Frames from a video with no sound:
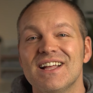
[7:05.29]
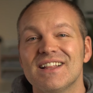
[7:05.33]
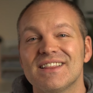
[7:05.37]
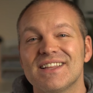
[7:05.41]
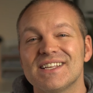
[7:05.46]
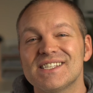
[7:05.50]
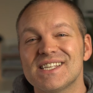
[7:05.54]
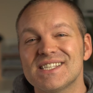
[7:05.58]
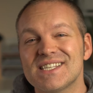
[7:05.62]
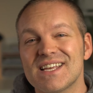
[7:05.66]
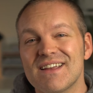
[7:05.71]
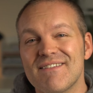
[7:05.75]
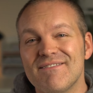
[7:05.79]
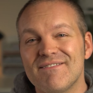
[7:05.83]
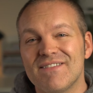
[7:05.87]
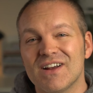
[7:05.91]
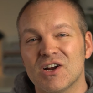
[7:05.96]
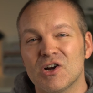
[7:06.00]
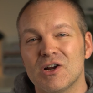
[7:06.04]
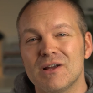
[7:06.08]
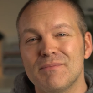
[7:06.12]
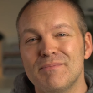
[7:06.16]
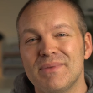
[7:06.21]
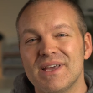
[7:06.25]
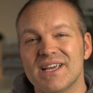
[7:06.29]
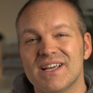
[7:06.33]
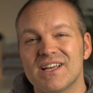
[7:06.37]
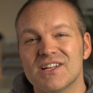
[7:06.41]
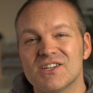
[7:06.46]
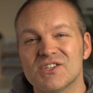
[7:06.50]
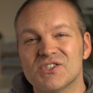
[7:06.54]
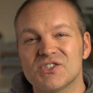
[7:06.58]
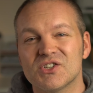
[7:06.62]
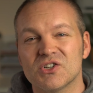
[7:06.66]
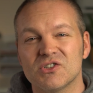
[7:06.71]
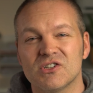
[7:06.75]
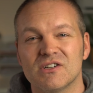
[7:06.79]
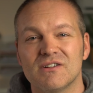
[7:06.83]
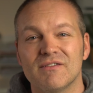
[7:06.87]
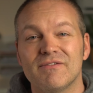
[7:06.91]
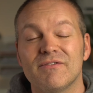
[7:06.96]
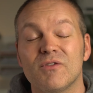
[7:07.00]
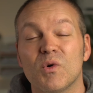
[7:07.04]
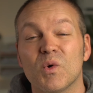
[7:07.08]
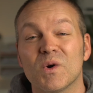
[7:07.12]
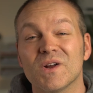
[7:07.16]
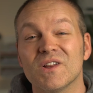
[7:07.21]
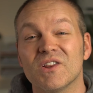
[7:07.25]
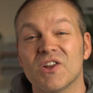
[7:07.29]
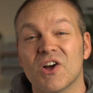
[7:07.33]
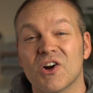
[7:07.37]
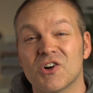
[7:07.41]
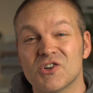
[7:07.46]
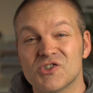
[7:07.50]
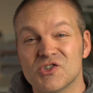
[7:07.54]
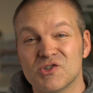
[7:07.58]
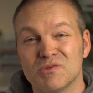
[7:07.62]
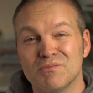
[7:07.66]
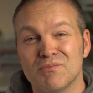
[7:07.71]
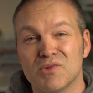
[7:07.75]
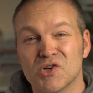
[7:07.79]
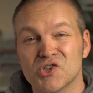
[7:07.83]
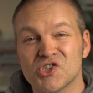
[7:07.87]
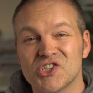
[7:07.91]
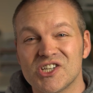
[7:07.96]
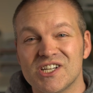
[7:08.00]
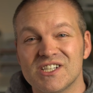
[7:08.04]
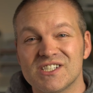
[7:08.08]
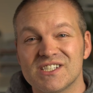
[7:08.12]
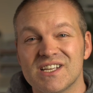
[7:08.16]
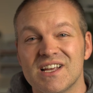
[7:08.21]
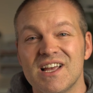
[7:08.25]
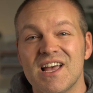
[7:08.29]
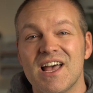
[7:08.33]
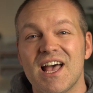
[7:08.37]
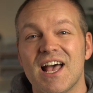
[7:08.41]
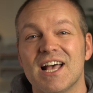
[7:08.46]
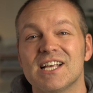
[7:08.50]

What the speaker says: This is a very big concern for larger merchants,